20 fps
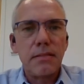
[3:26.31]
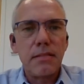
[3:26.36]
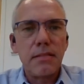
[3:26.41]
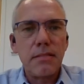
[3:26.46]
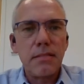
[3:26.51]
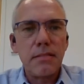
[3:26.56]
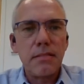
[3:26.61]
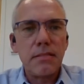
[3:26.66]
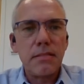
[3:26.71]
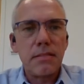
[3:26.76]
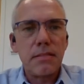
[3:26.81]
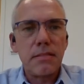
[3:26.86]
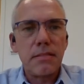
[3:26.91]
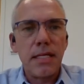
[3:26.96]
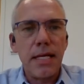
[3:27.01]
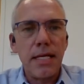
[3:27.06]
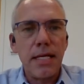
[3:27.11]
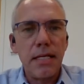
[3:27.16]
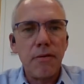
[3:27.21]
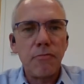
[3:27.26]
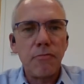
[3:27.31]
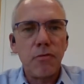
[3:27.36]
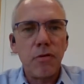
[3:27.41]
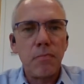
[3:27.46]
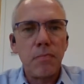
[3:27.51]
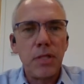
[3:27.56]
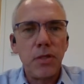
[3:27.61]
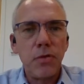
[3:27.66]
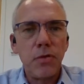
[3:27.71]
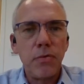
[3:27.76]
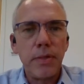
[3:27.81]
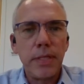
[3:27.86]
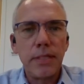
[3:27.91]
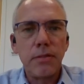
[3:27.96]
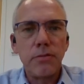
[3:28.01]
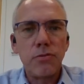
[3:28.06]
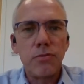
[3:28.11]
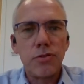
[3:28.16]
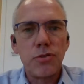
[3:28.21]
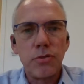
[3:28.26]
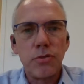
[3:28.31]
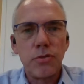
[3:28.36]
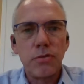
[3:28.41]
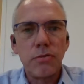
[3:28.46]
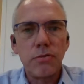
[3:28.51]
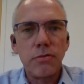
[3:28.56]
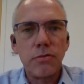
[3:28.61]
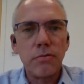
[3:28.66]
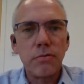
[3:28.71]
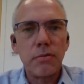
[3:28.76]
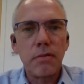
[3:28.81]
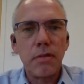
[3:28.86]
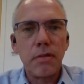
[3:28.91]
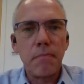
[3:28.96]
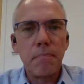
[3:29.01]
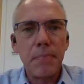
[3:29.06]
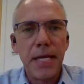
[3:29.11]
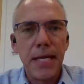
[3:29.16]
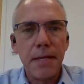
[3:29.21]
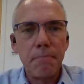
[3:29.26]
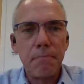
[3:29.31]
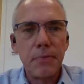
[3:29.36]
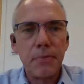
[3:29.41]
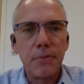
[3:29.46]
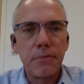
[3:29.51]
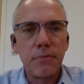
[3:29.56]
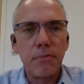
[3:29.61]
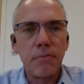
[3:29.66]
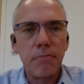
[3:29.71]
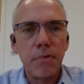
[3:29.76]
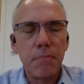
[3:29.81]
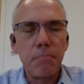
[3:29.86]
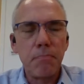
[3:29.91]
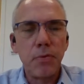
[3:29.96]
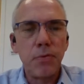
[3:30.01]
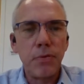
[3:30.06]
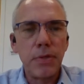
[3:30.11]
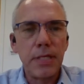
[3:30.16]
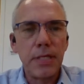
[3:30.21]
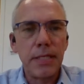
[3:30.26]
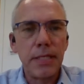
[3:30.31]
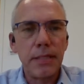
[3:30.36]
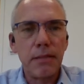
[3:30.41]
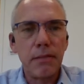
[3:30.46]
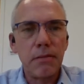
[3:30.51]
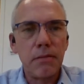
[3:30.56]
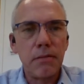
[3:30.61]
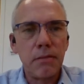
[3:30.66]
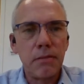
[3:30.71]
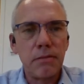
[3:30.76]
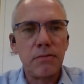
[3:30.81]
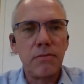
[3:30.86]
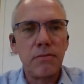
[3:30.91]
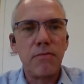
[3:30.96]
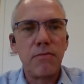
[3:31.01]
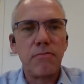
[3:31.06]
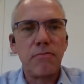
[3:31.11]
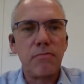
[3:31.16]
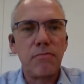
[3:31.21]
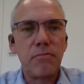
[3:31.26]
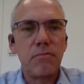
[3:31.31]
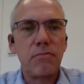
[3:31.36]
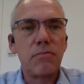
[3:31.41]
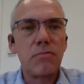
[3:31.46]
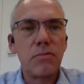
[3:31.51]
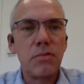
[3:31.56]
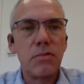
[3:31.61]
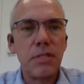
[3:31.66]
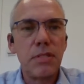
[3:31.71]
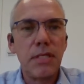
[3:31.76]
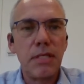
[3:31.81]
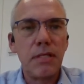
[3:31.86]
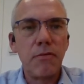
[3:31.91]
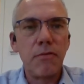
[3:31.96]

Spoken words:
This is data from a New England journal, a paper reporting on the